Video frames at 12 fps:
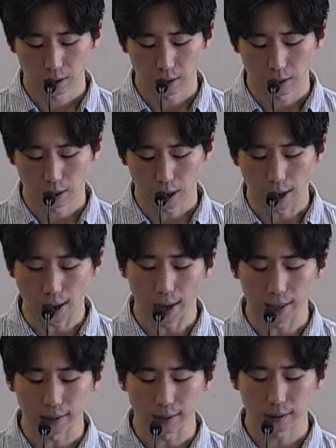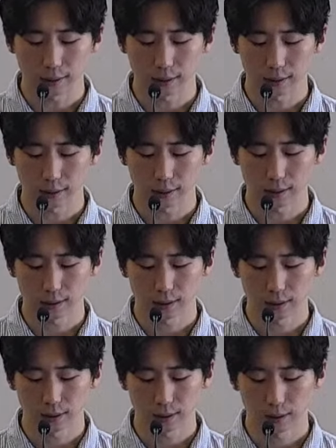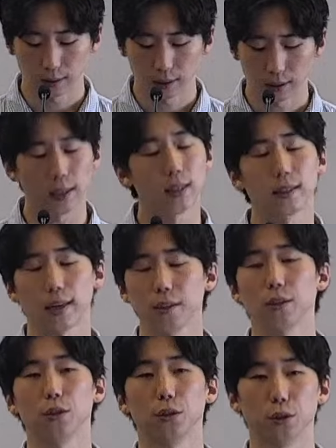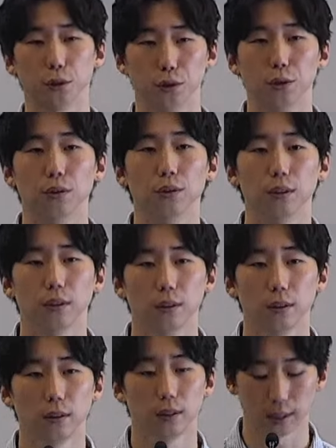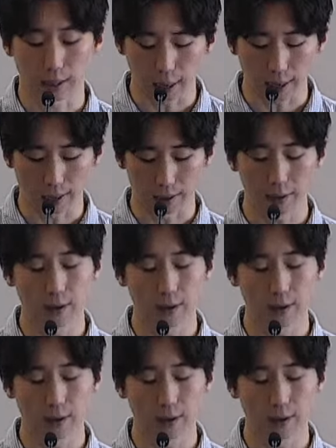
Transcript: And He says to you today,